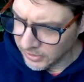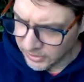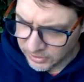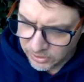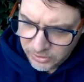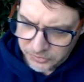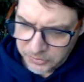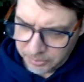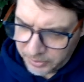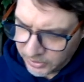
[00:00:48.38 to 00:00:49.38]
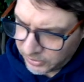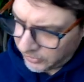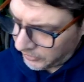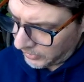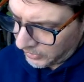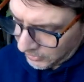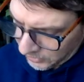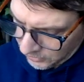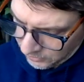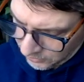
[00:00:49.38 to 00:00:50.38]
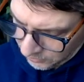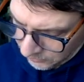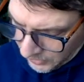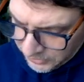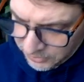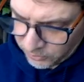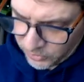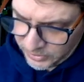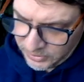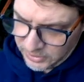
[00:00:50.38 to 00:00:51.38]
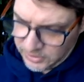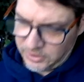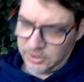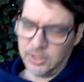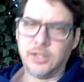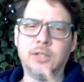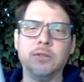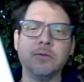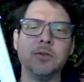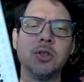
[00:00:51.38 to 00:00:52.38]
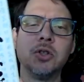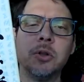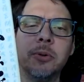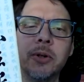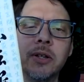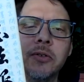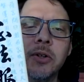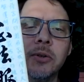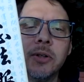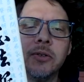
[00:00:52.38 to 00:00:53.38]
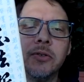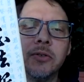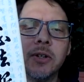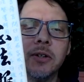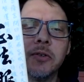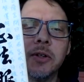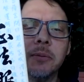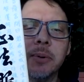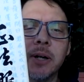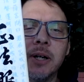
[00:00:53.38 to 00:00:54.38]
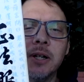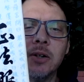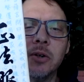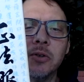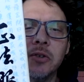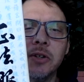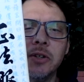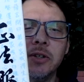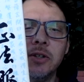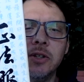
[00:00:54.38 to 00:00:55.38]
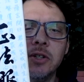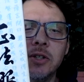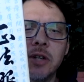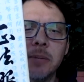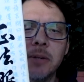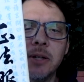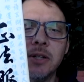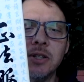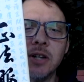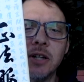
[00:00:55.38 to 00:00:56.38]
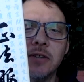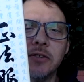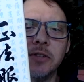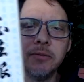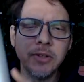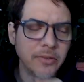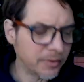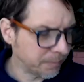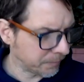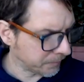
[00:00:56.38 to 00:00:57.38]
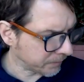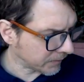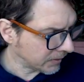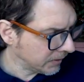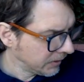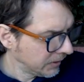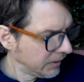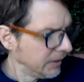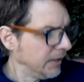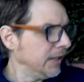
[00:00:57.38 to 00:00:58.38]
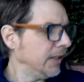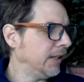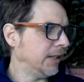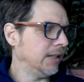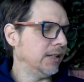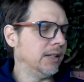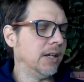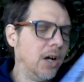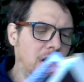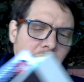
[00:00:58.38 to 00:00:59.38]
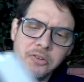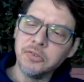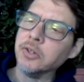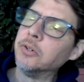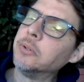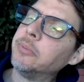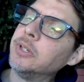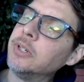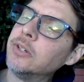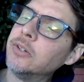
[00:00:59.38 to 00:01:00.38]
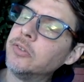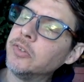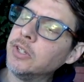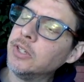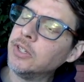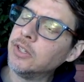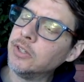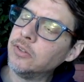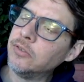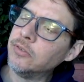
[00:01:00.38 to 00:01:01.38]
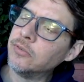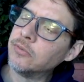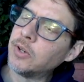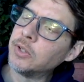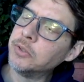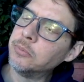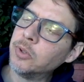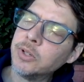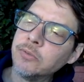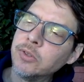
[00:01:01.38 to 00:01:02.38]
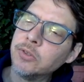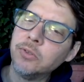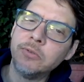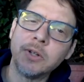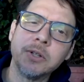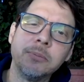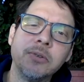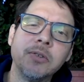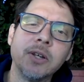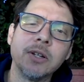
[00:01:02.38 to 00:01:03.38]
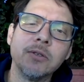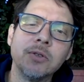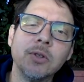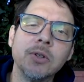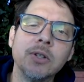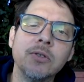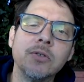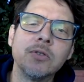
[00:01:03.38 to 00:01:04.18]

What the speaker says: It also appears in volume one of Shobogenzo, as translated by Kōsen Nishiyama and John Stevens. It also appears in volume one of the two-volume set of Dogen's